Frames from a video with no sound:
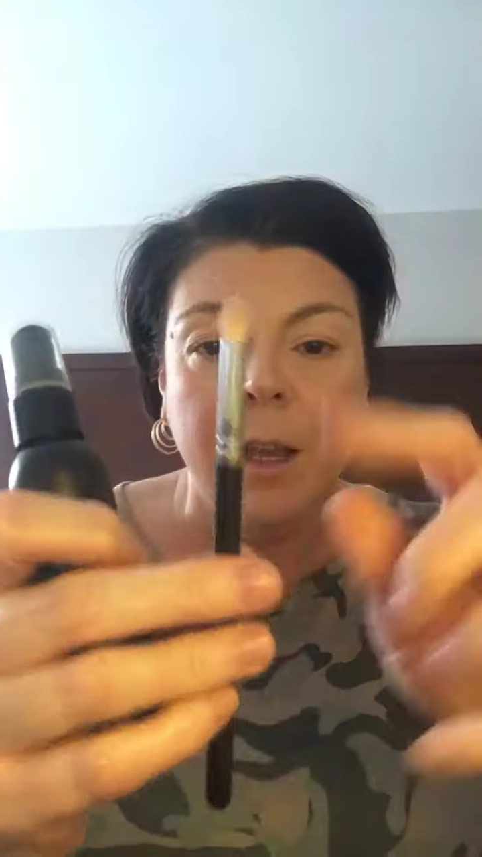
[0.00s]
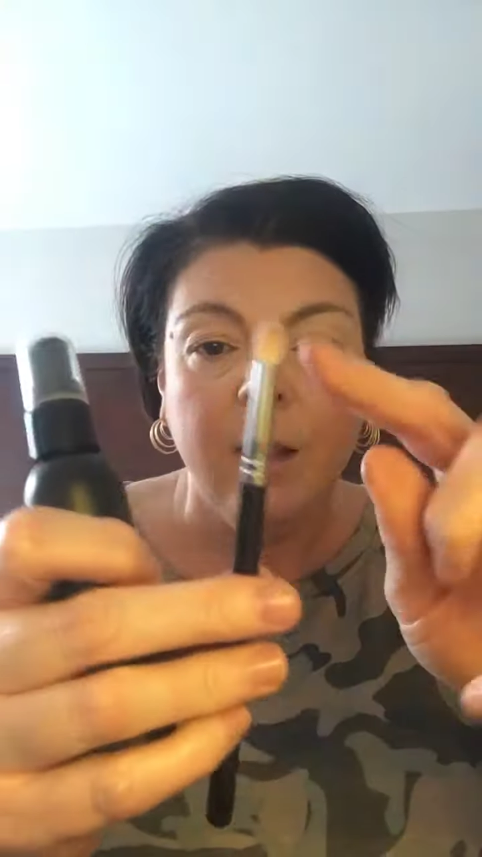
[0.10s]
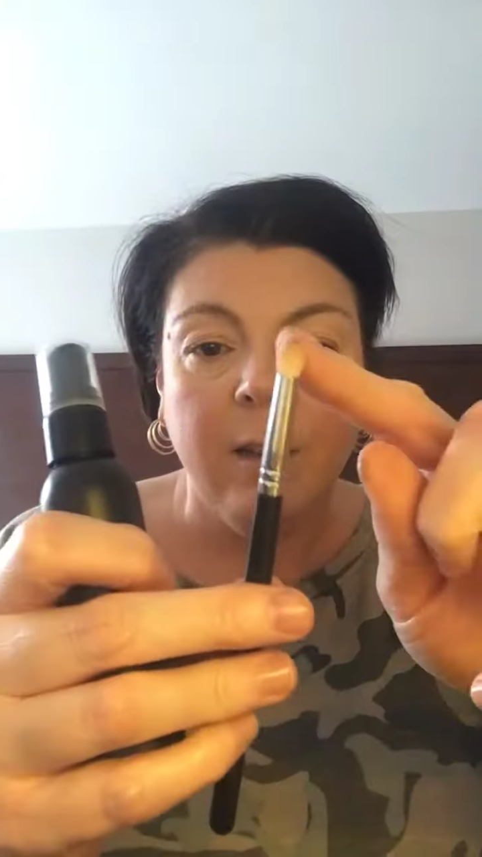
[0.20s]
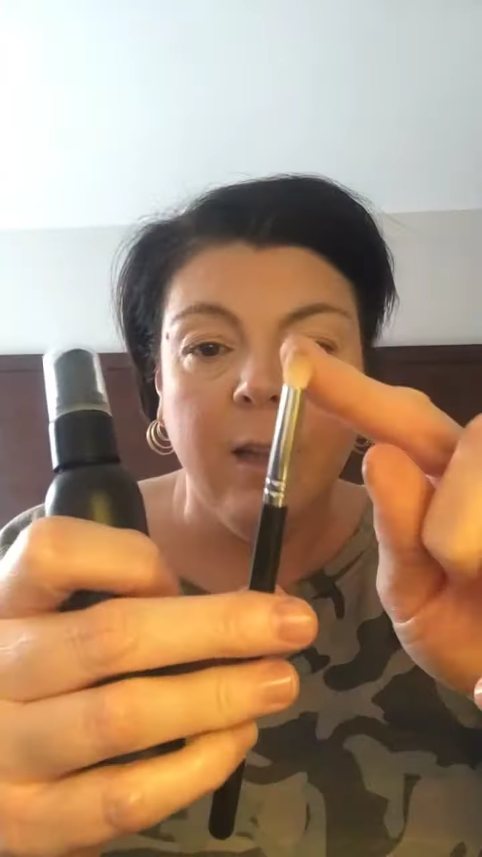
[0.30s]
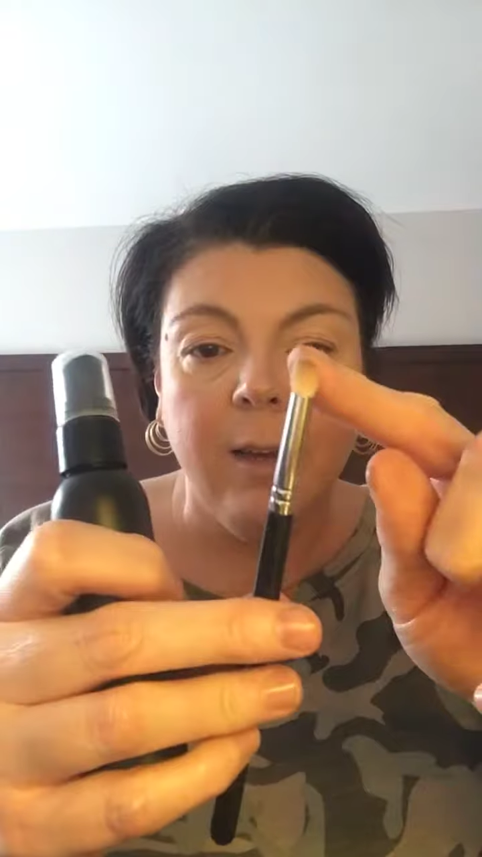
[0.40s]

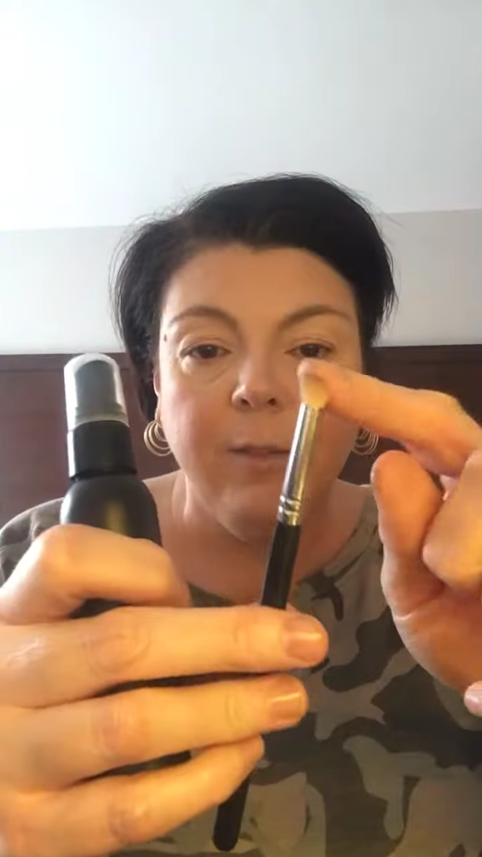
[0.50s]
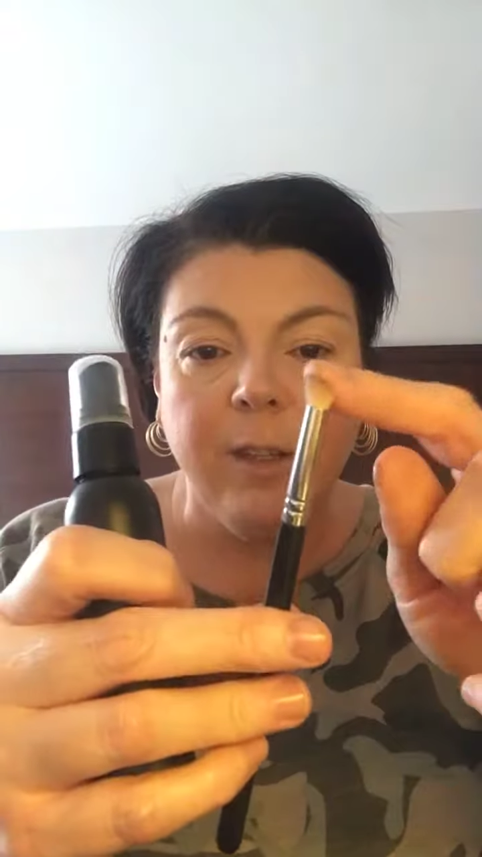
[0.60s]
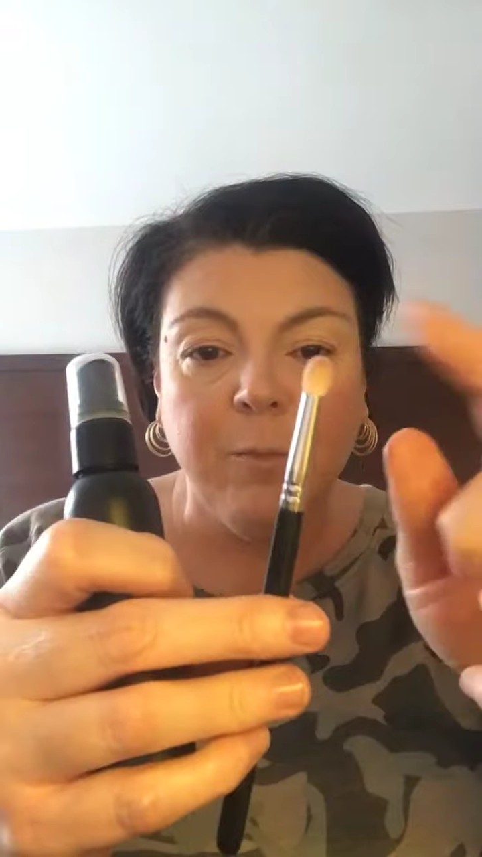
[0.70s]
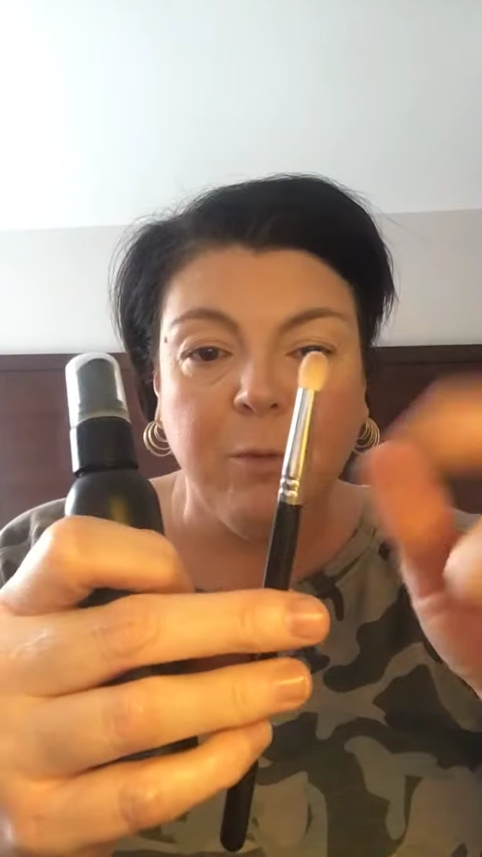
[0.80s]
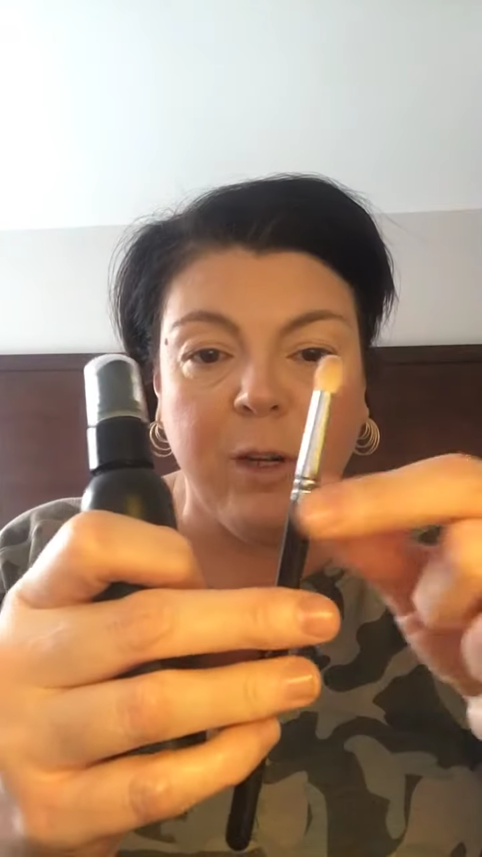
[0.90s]
Love
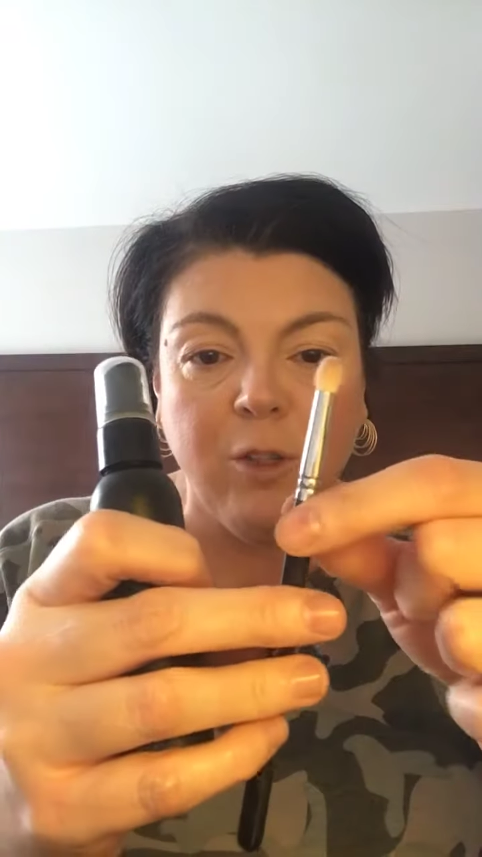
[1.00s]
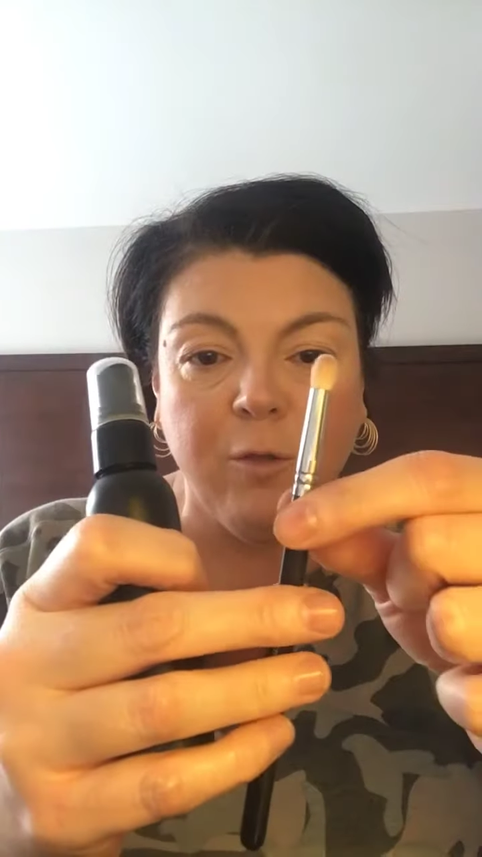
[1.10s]
this brush